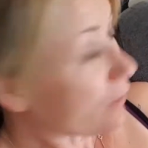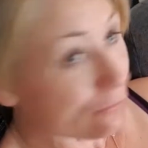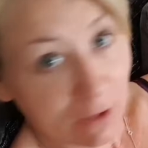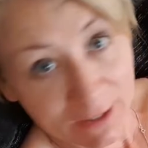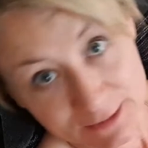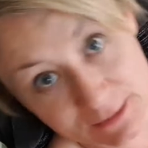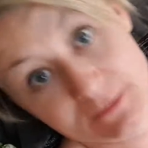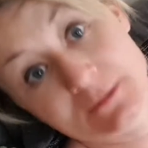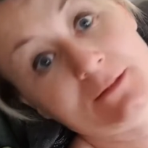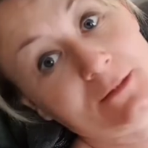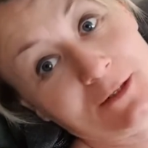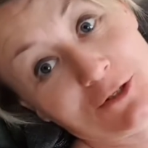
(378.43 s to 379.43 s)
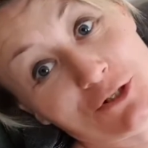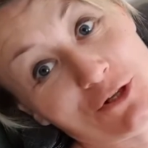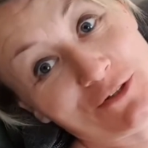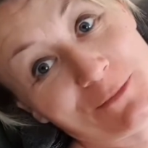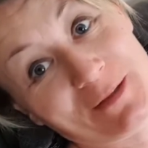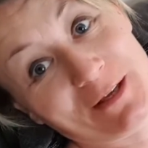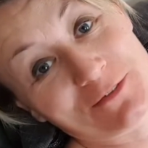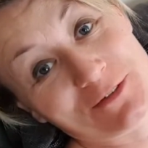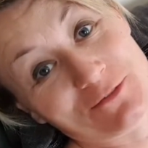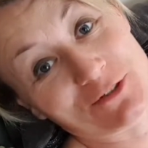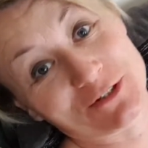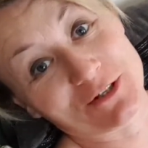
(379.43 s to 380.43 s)
Right. Do you know something else
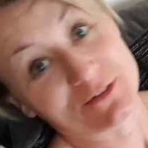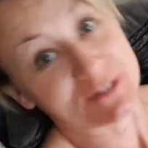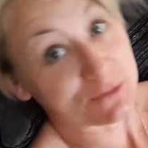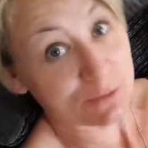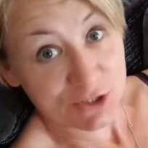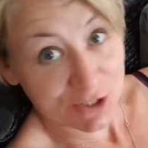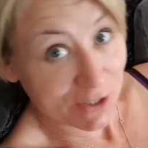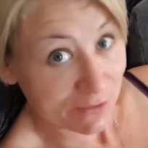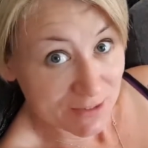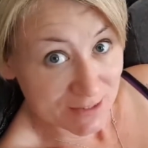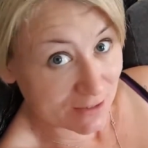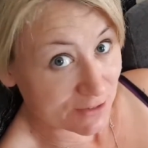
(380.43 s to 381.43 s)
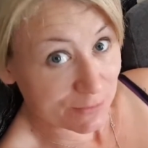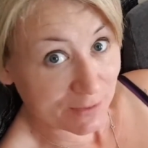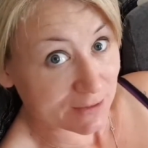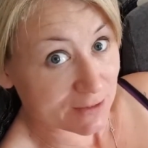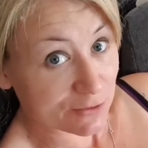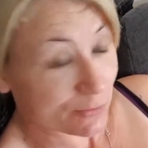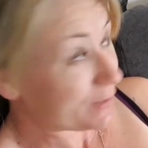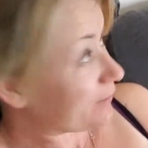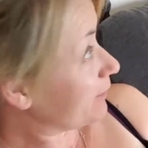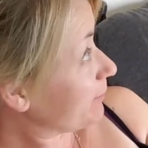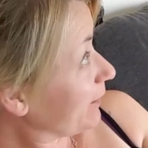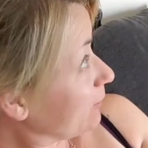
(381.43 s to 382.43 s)
I've just noticed, which I noticed last week and didn't do
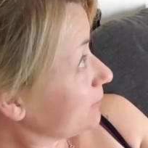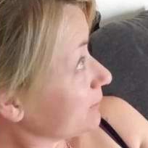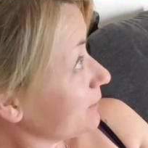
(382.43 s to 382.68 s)
anything about?